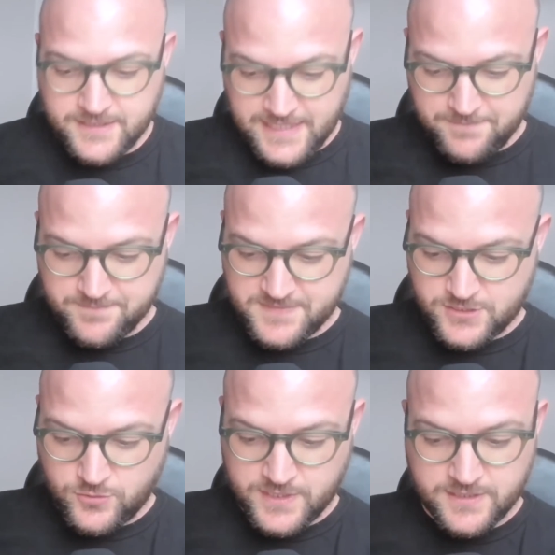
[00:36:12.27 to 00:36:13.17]
Yeah.
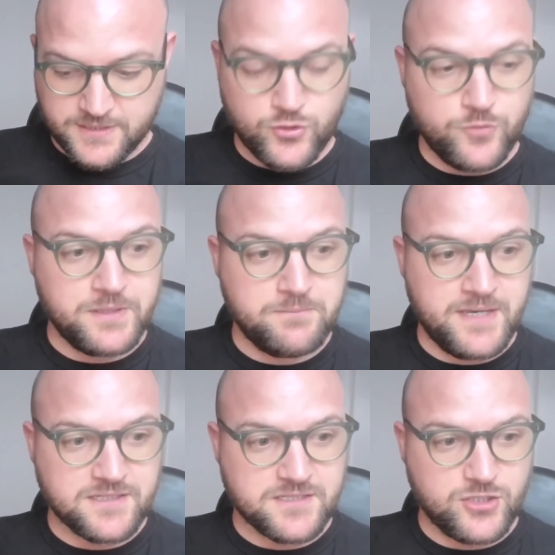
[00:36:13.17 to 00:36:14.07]
So when European
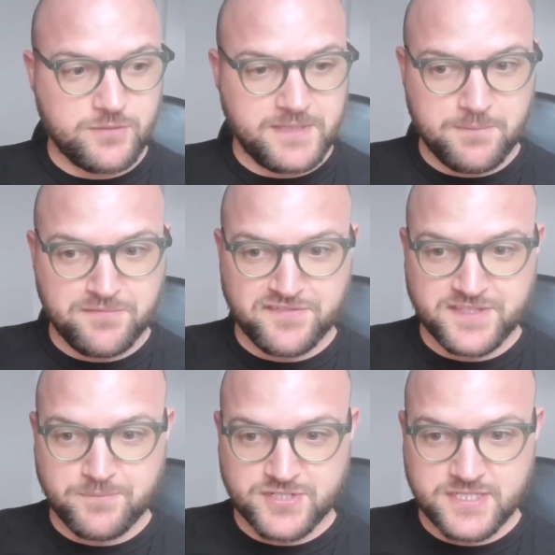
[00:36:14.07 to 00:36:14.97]
banks are going to be up
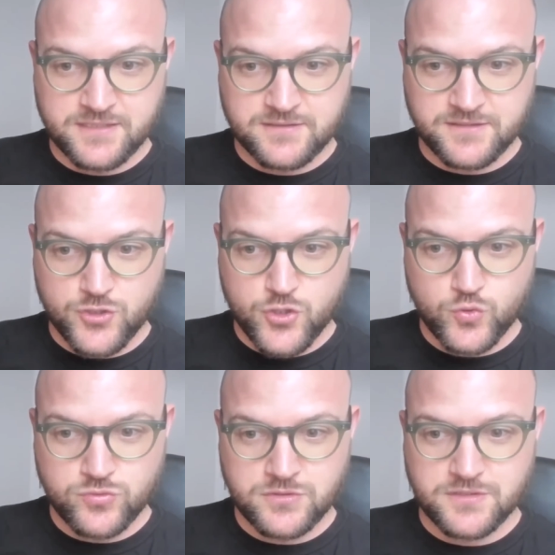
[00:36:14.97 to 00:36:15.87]
50% in
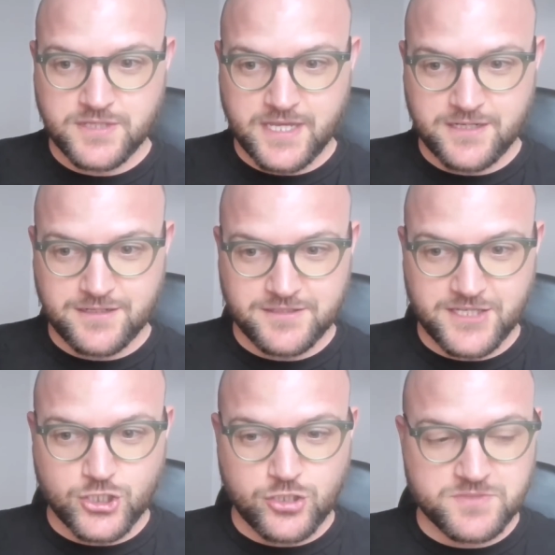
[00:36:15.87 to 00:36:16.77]
June, then The
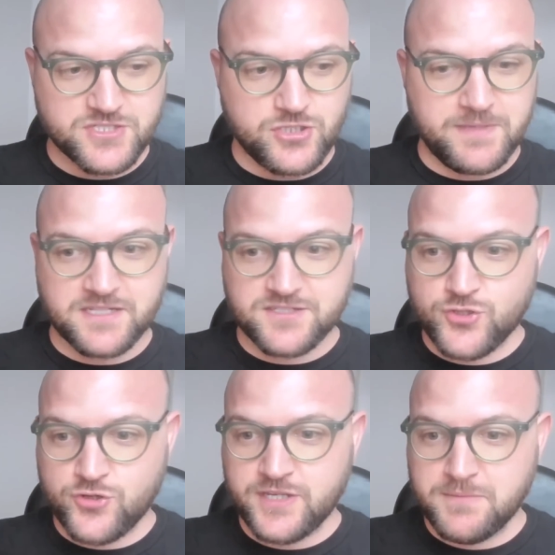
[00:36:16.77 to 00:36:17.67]
Economist is going to make a
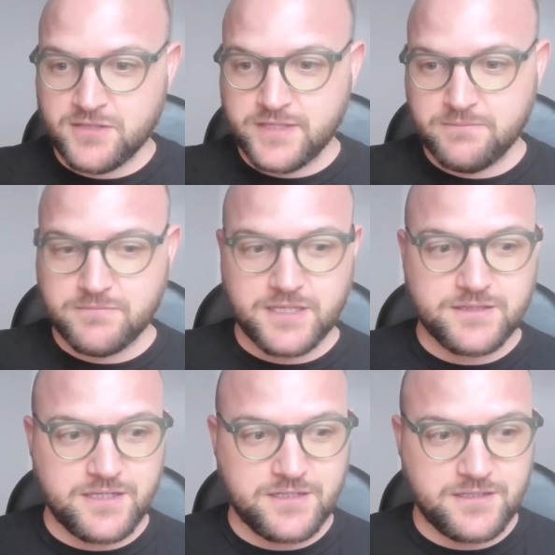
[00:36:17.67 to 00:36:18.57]
story about them,
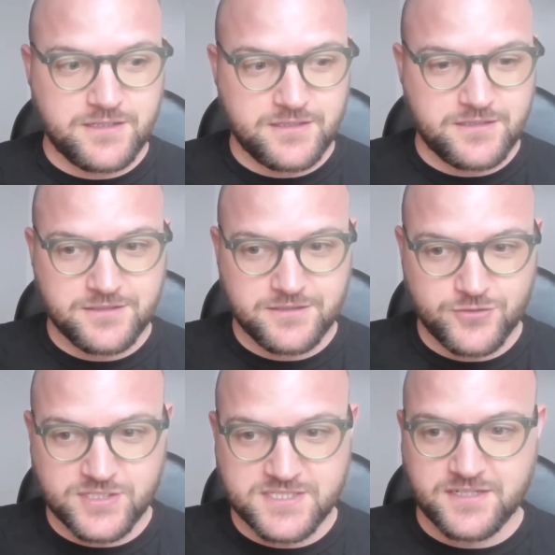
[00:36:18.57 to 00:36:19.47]
and then
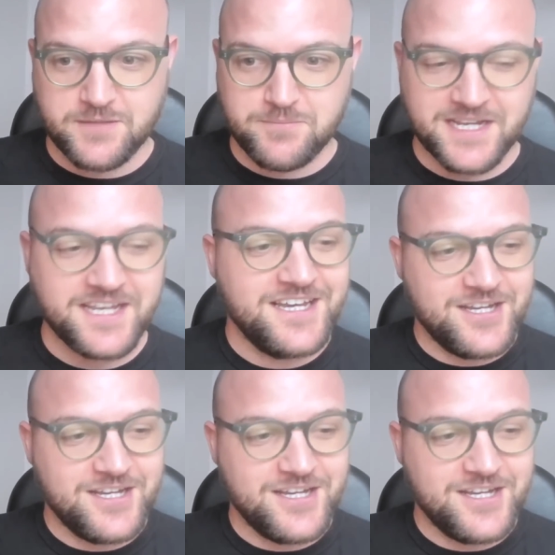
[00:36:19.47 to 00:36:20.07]
you can sell them back.